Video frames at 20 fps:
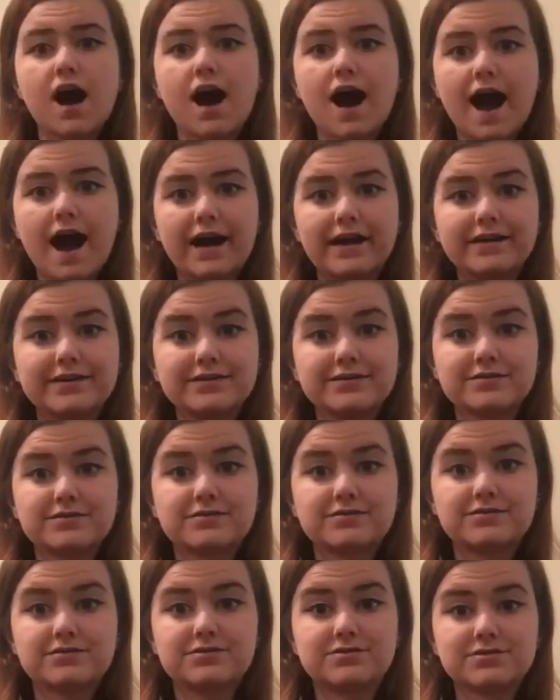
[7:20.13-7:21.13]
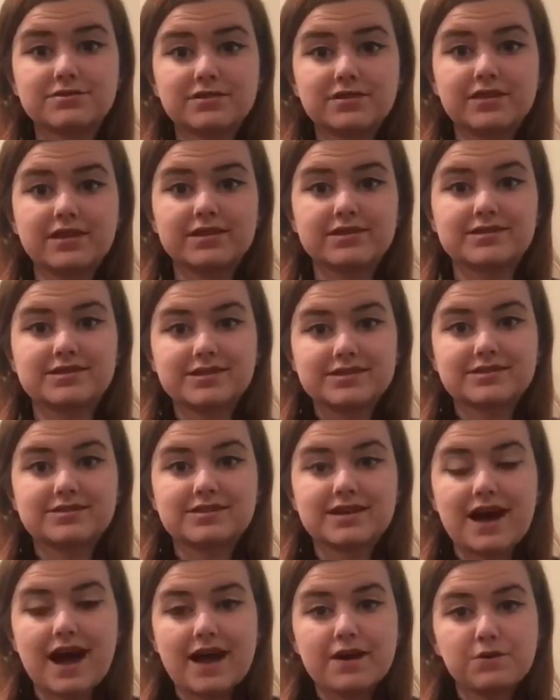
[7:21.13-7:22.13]
I
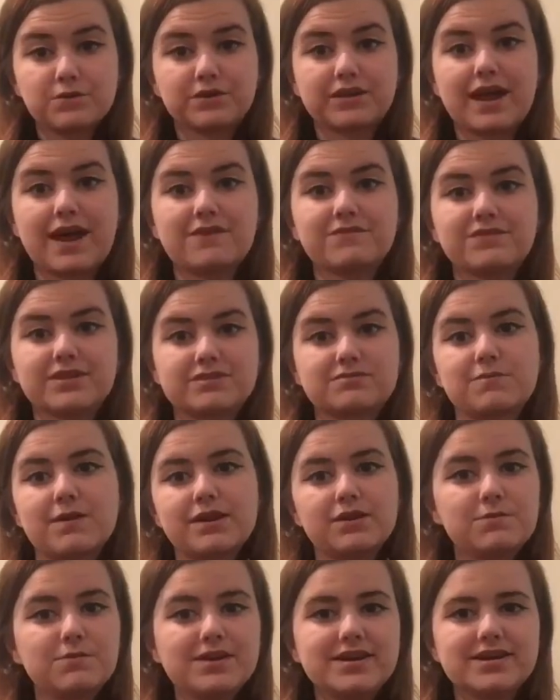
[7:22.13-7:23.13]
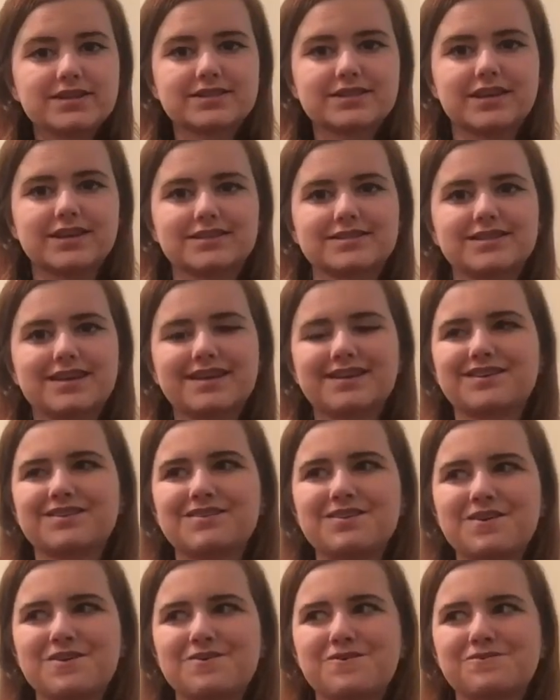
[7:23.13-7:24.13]
only have this many weeks, and it's like,
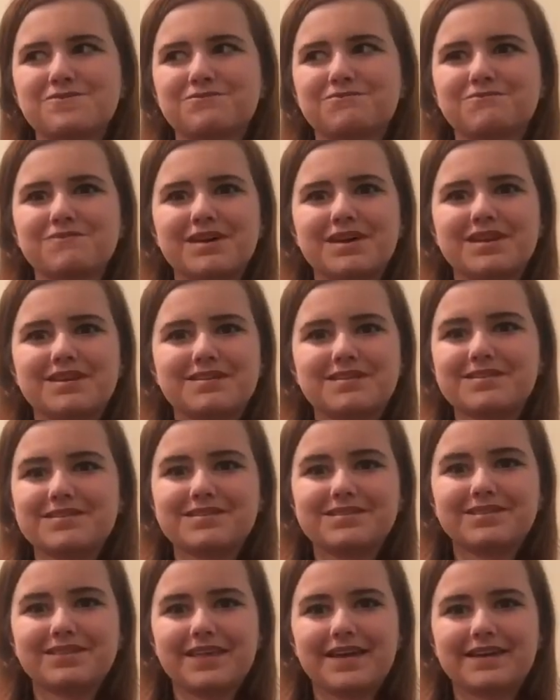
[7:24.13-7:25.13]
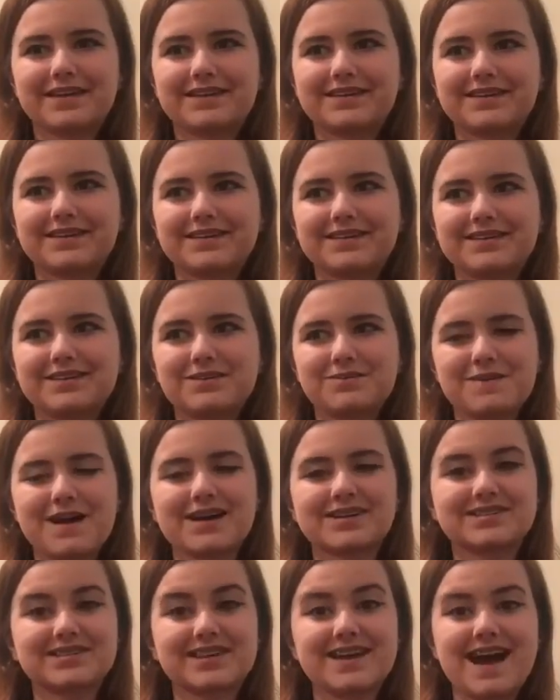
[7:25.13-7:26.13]
no, like, you
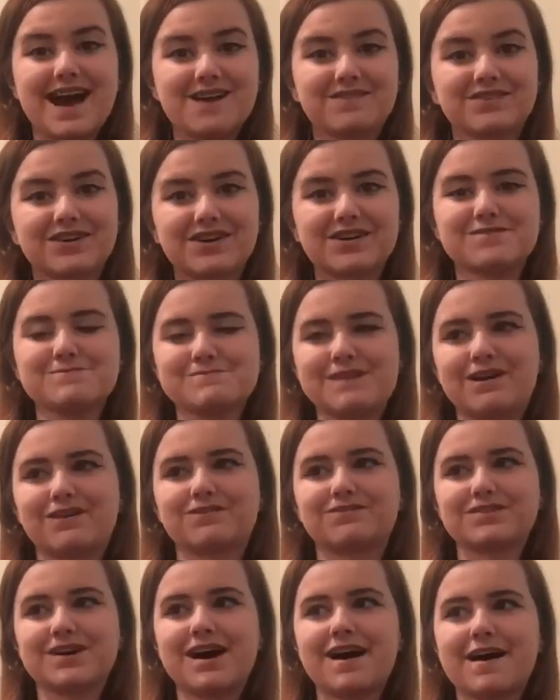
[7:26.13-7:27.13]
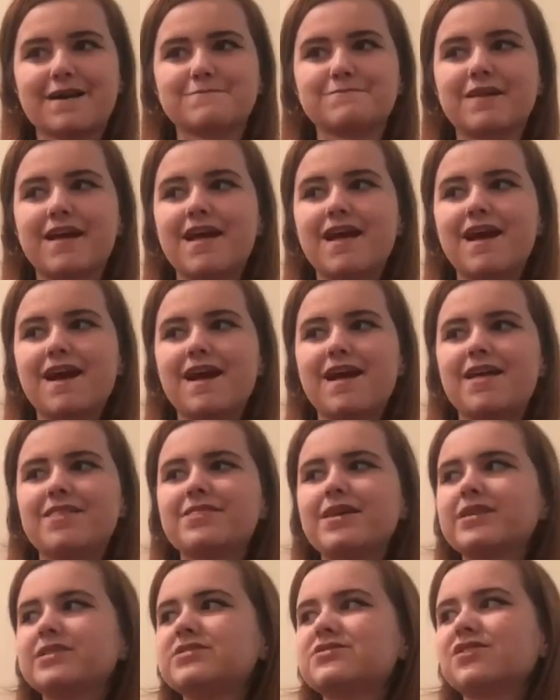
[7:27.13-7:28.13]
actually have a good amount of time. And
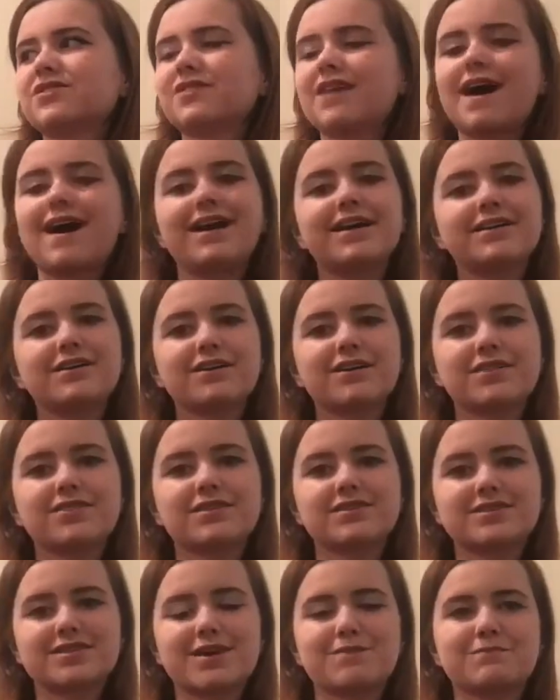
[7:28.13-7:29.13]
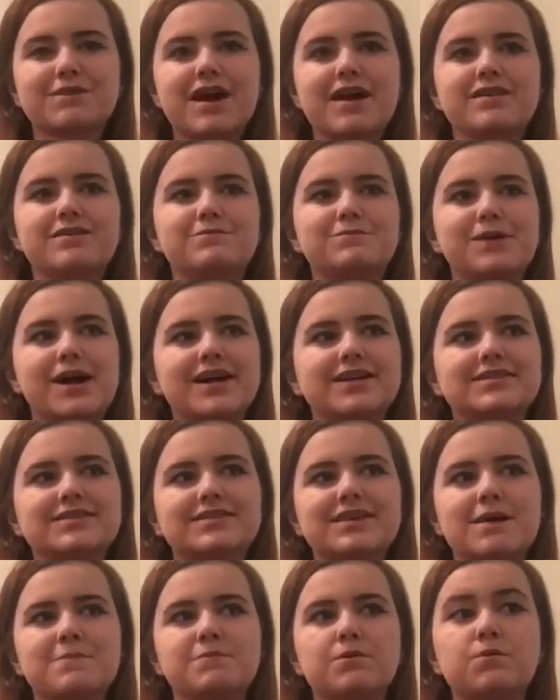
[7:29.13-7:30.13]
then July, you're in the same kind of
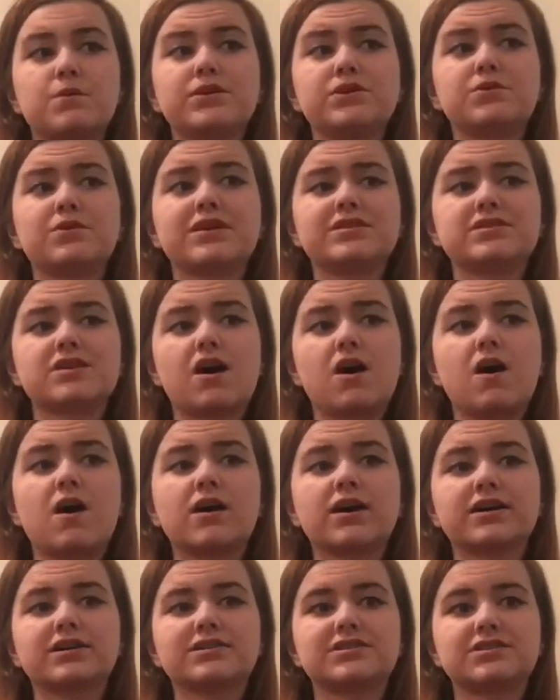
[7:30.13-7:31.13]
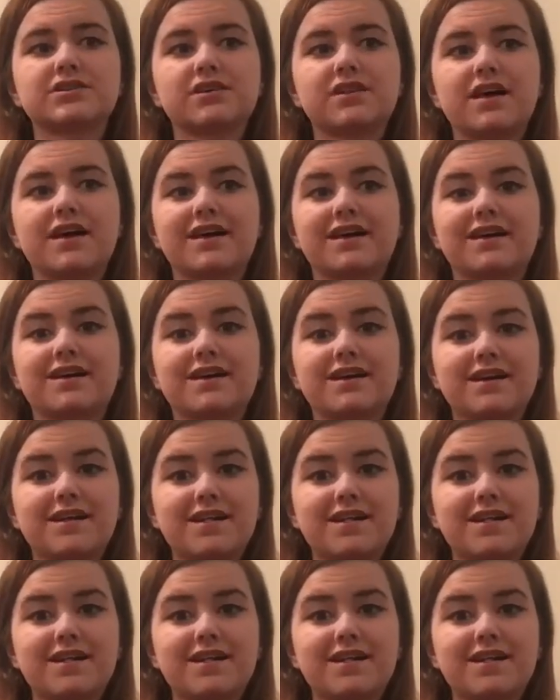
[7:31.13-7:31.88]
mindset, but when you get to August, you're like,